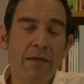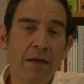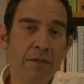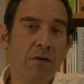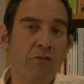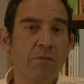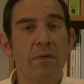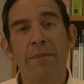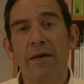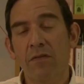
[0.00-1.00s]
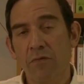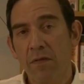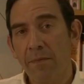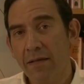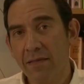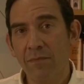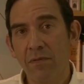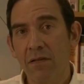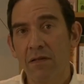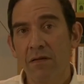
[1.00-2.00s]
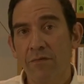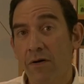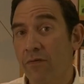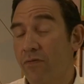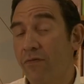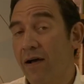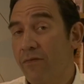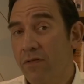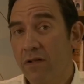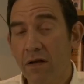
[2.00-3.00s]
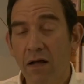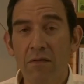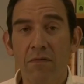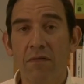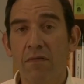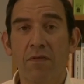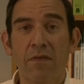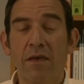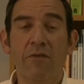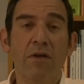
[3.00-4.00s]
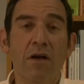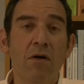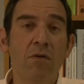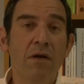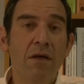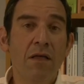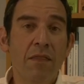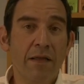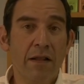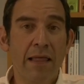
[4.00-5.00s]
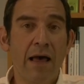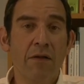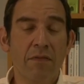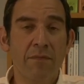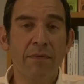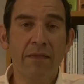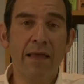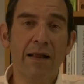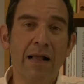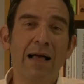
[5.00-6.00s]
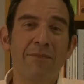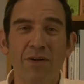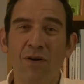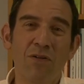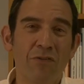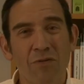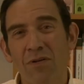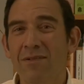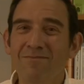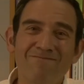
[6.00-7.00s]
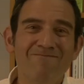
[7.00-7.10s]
And Torah Sheba'al Peh is responsible for our survival in Gullus. It's the secret code that allowed us to maintain a common cultural